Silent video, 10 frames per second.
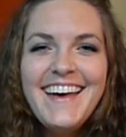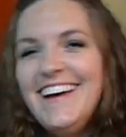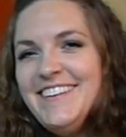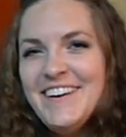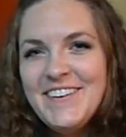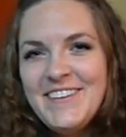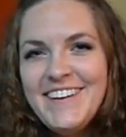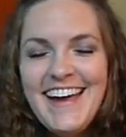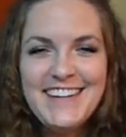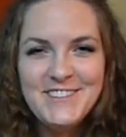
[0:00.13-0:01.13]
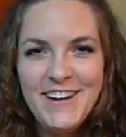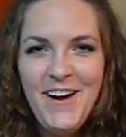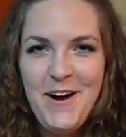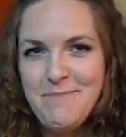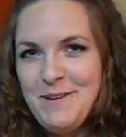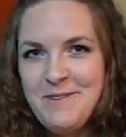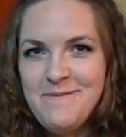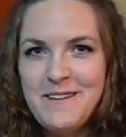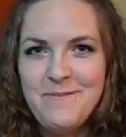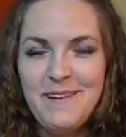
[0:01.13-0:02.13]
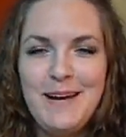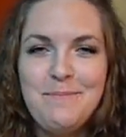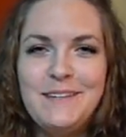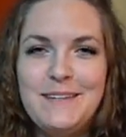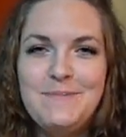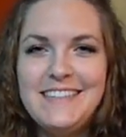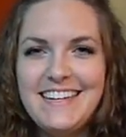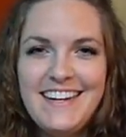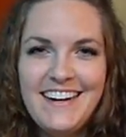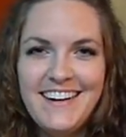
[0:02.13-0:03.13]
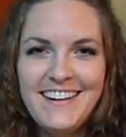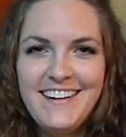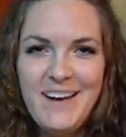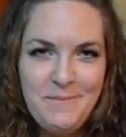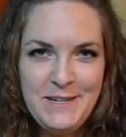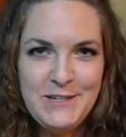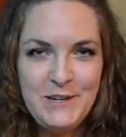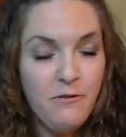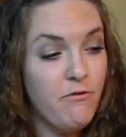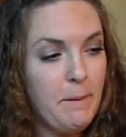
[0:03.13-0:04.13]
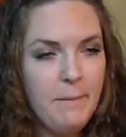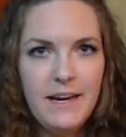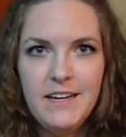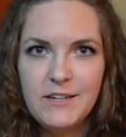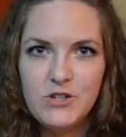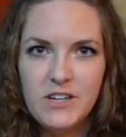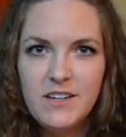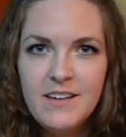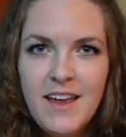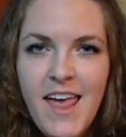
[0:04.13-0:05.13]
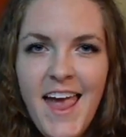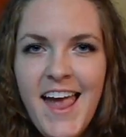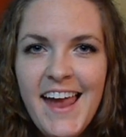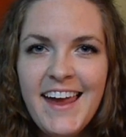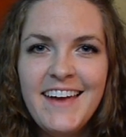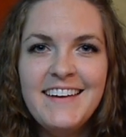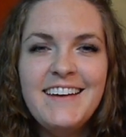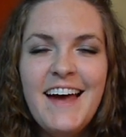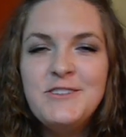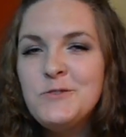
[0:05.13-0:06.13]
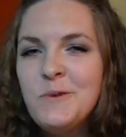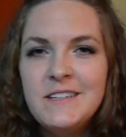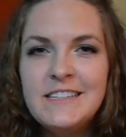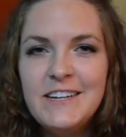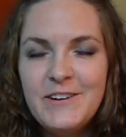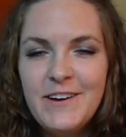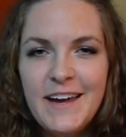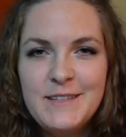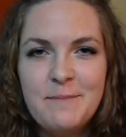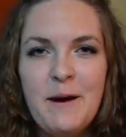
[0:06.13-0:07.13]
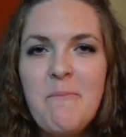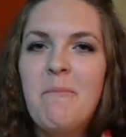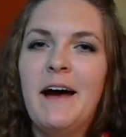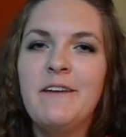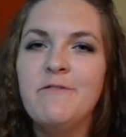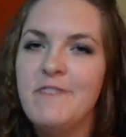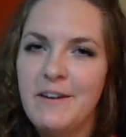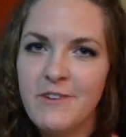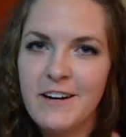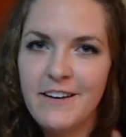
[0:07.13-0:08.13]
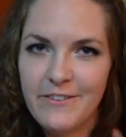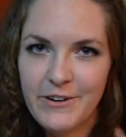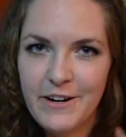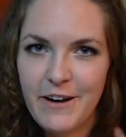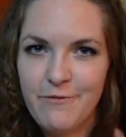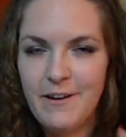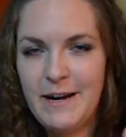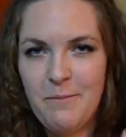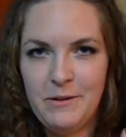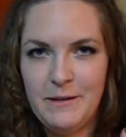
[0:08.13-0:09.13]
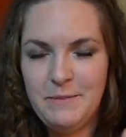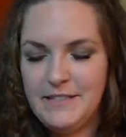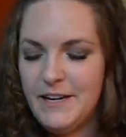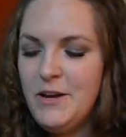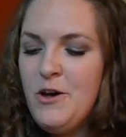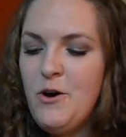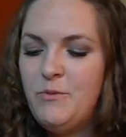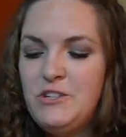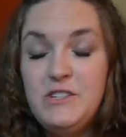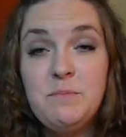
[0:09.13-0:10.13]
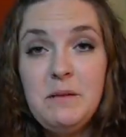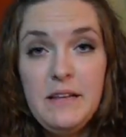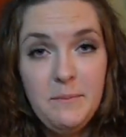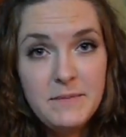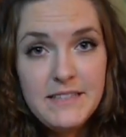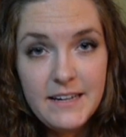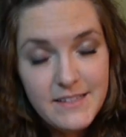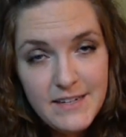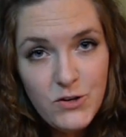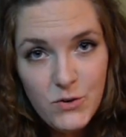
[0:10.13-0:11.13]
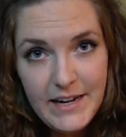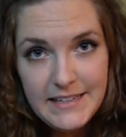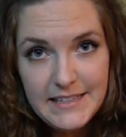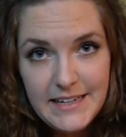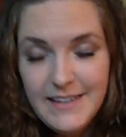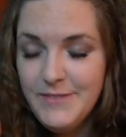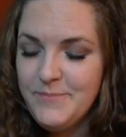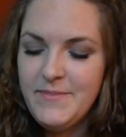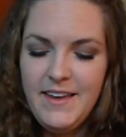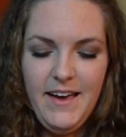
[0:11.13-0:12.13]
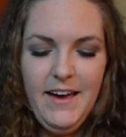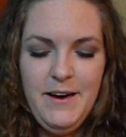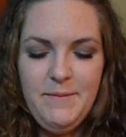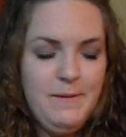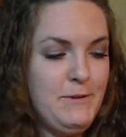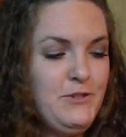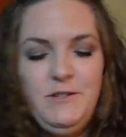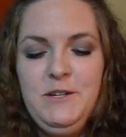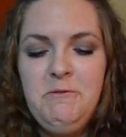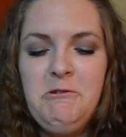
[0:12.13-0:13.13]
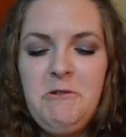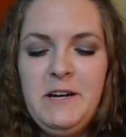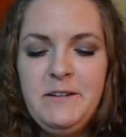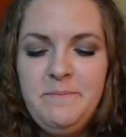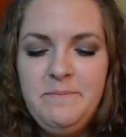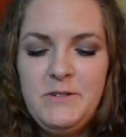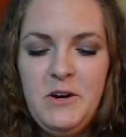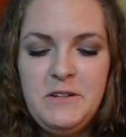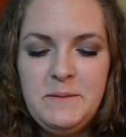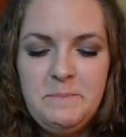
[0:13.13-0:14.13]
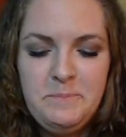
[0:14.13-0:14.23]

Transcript: Hello, Andrea Harper with Red Apple Lipstick here, coming to you from my kitchen. And I just wanted to tell you guys about my favorite color of Red Apple Lipstick, which is Plum Sexy Crazy. Um, let me show it to you real quick. It's awesome.